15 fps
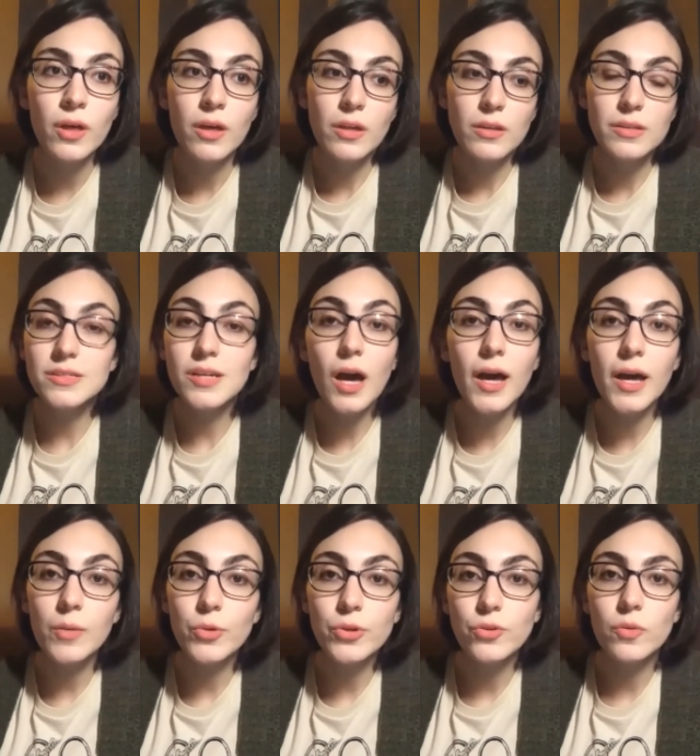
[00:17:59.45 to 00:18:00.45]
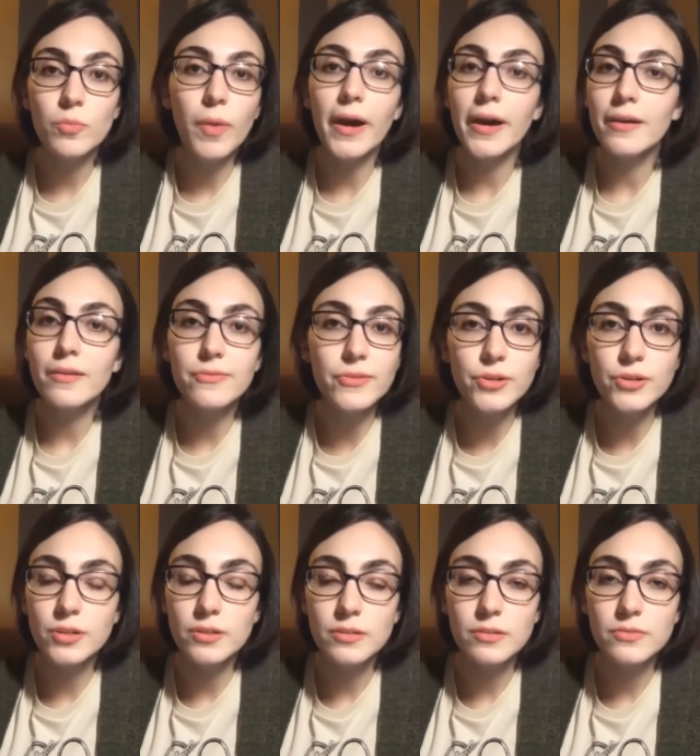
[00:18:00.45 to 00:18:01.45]
the time when you could buy it
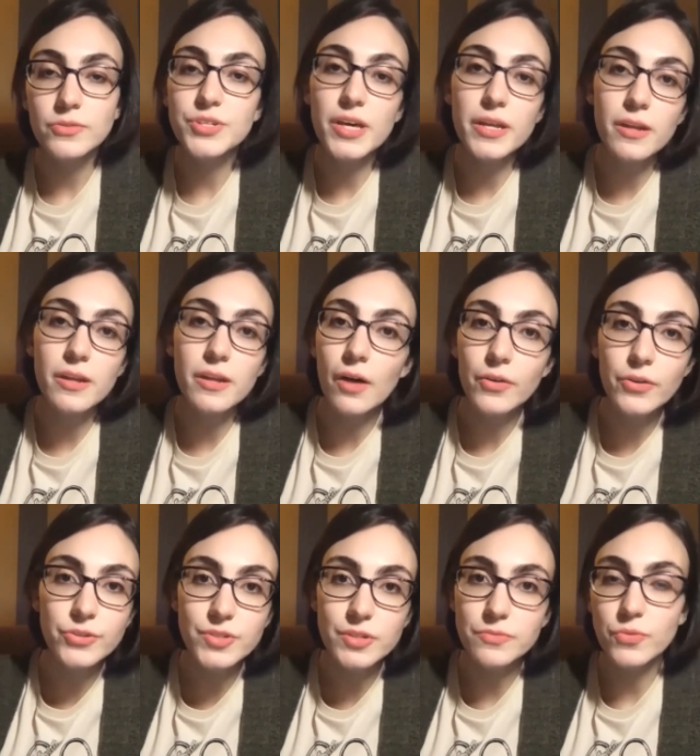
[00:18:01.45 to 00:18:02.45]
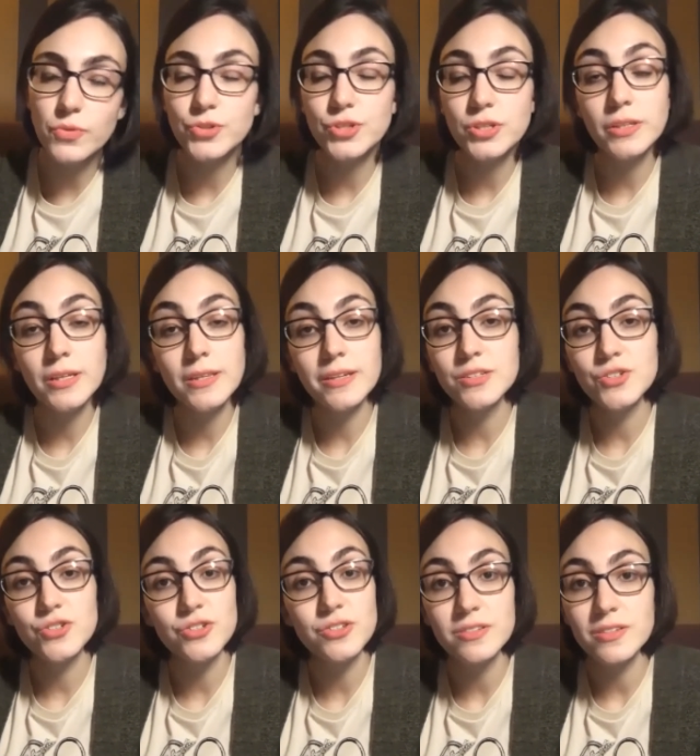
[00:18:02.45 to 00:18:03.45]
for $10. Unfortunately, that's
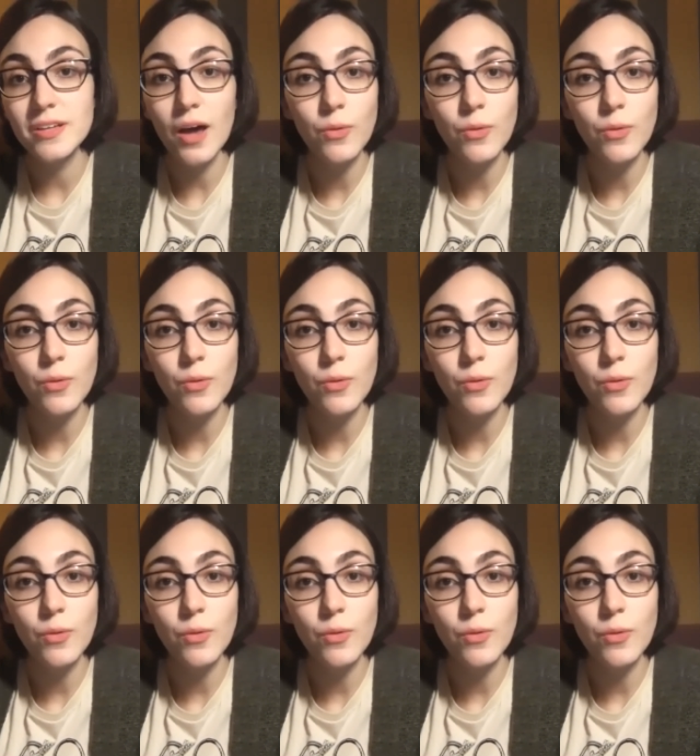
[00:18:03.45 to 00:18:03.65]
just how it